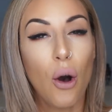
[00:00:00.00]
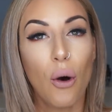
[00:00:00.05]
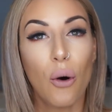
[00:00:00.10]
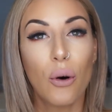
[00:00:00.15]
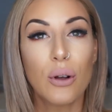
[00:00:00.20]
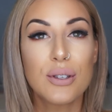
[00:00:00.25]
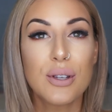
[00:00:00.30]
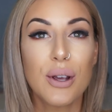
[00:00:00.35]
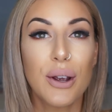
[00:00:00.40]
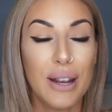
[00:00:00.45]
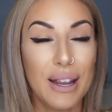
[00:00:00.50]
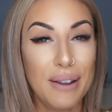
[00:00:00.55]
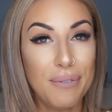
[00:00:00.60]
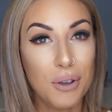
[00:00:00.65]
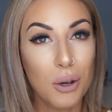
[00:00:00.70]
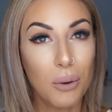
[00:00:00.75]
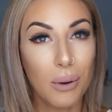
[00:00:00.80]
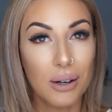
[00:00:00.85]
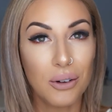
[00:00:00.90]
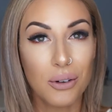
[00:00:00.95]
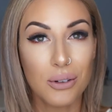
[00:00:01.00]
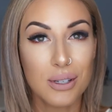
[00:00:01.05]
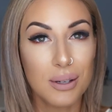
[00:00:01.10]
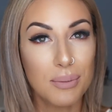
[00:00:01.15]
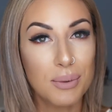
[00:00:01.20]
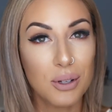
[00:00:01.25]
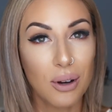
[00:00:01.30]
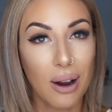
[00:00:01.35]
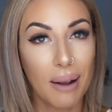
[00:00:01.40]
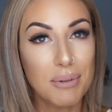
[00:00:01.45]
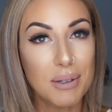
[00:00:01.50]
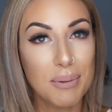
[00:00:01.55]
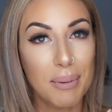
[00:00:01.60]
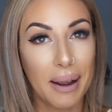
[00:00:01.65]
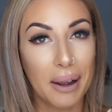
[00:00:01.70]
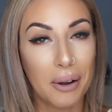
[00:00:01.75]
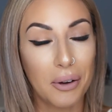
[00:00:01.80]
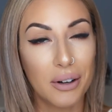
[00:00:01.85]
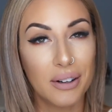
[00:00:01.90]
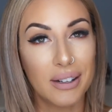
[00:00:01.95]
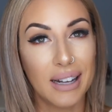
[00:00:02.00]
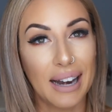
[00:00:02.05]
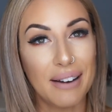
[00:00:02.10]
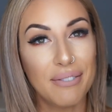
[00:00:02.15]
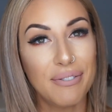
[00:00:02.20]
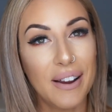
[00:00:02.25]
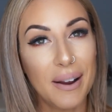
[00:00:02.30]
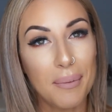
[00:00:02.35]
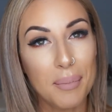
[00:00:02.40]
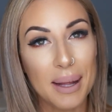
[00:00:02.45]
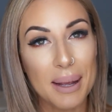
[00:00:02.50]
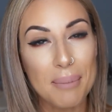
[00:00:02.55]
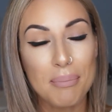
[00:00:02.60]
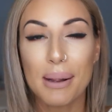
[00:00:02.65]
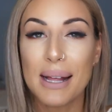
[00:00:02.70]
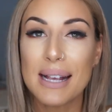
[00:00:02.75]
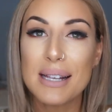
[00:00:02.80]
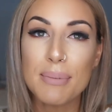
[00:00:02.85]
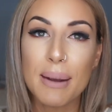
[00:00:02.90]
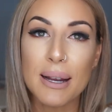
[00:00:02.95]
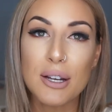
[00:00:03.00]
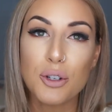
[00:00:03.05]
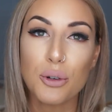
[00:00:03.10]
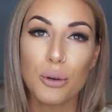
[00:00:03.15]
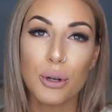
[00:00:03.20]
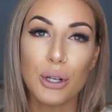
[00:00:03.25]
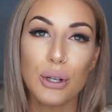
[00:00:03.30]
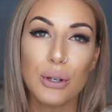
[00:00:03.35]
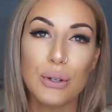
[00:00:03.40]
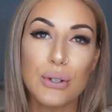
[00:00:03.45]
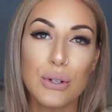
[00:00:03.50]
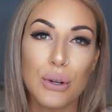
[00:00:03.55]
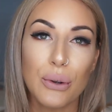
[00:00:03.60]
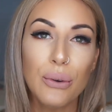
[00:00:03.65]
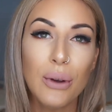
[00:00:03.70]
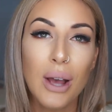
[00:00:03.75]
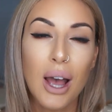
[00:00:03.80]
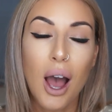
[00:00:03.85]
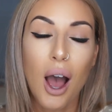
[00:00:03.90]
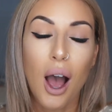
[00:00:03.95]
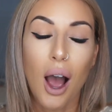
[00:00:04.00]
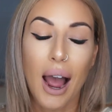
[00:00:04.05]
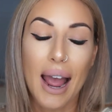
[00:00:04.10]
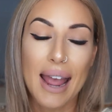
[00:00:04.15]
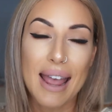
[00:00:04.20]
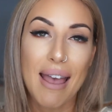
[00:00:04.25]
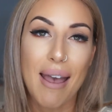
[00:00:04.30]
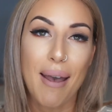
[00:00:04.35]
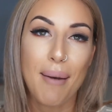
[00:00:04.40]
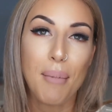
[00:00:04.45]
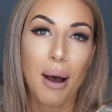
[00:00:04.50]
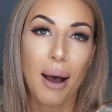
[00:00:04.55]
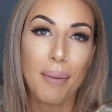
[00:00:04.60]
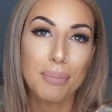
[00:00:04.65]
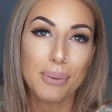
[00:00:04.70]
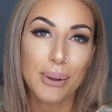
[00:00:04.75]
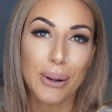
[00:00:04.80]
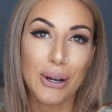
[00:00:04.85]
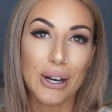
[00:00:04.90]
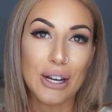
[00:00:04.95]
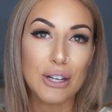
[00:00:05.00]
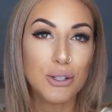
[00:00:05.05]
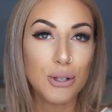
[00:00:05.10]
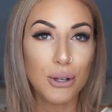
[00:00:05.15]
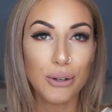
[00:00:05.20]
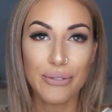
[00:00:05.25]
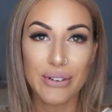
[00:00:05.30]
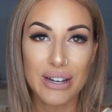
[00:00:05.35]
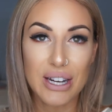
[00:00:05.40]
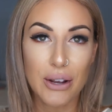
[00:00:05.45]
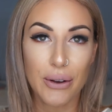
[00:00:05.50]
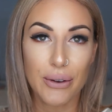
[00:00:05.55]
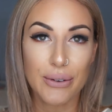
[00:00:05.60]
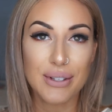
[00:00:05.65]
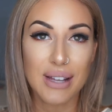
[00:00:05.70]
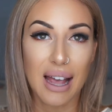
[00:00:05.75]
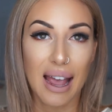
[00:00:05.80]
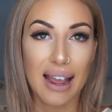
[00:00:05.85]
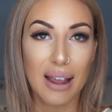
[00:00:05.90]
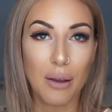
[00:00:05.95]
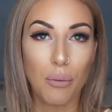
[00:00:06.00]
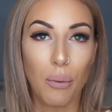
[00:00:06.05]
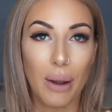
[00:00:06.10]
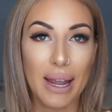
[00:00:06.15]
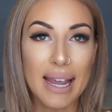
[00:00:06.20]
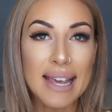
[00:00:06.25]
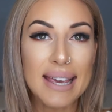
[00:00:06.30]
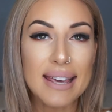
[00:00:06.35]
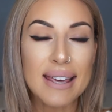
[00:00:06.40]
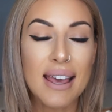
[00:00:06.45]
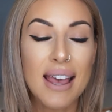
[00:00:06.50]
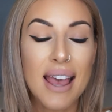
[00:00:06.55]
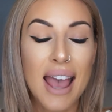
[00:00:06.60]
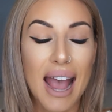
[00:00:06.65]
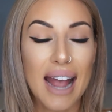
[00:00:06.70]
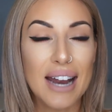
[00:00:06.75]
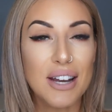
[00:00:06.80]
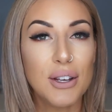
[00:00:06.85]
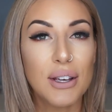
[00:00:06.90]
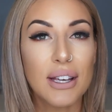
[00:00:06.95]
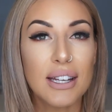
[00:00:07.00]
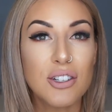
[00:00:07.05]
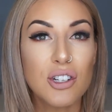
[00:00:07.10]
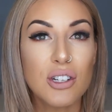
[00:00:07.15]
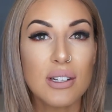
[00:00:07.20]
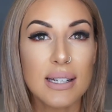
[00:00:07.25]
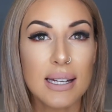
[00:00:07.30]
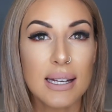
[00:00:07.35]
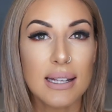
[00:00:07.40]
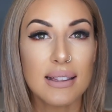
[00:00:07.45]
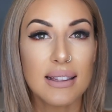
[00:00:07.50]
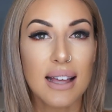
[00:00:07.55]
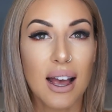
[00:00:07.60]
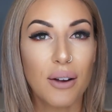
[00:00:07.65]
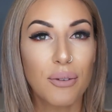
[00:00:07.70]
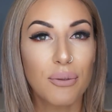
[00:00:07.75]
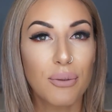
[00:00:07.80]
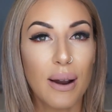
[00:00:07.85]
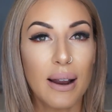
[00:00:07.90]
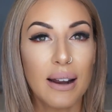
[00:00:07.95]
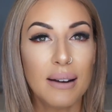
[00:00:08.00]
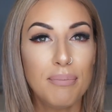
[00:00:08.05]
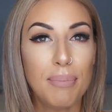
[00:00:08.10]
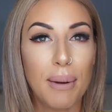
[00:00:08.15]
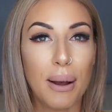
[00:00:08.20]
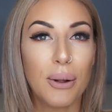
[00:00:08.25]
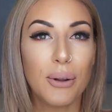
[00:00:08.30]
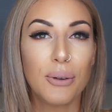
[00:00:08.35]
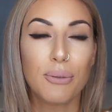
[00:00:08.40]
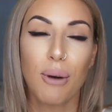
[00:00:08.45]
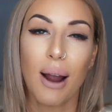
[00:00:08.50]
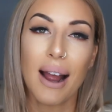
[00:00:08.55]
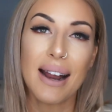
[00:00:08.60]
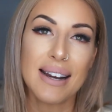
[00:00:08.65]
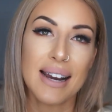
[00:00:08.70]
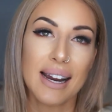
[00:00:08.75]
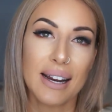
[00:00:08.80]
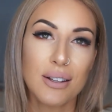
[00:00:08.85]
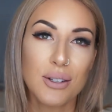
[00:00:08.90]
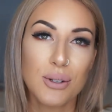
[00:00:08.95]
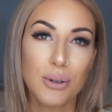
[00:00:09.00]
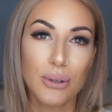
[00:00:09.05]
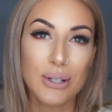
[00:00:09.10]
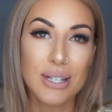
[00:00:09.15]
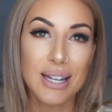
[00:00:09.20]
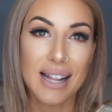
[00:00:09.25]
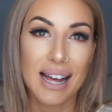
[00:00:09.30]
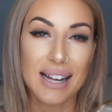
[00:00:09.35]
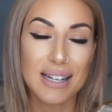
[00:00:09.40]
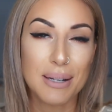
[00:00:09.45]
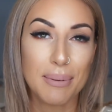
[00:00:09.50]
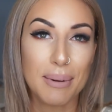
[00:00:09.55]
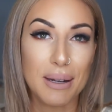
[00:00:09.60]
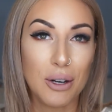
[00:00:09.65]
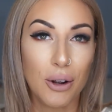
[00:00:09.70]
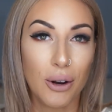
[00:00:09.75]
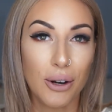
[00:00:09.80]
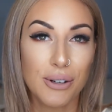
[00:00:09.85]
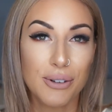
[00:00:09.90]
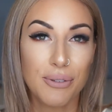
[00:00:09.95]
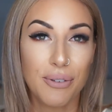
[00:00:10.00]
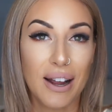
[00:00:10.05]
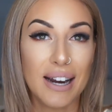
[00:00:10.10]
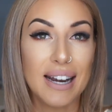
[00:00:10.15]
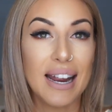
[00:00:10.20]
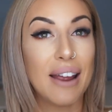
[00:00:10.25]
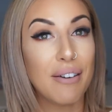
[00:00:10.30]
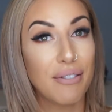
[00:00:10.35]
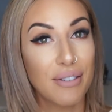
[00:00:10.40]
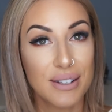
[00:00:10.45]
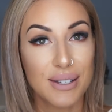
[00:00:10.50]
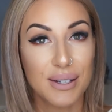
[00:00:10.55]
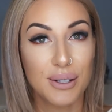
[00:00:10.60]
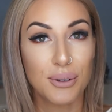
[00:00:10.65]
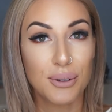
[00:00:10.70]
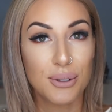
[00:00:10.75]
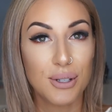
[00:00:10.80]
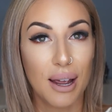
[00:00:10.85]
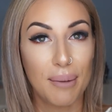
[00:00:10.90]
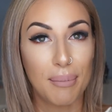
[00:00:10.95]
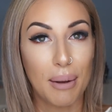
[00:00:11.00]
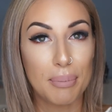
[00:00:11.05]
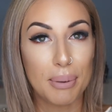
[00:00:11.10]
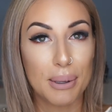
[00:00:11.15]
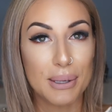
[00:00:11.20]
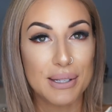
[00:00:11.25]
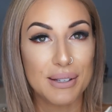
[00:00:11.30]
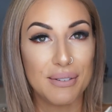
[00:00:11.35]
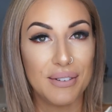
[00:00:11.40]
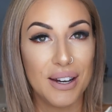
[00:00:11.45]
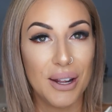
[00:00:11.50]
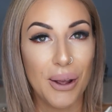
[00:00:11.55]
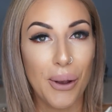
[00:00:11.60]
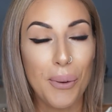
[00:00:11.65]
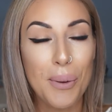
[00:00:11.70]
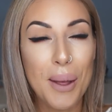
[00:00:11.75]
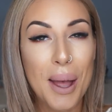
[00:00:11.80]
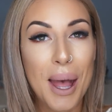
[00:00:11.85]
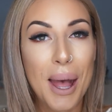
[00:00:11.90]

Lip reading: Also, if you are not subscribed to my online family, please make sure you do. I am uploading 2 videos a week, and you can just hit that red bell right next door to that to be notified every single time I post a video.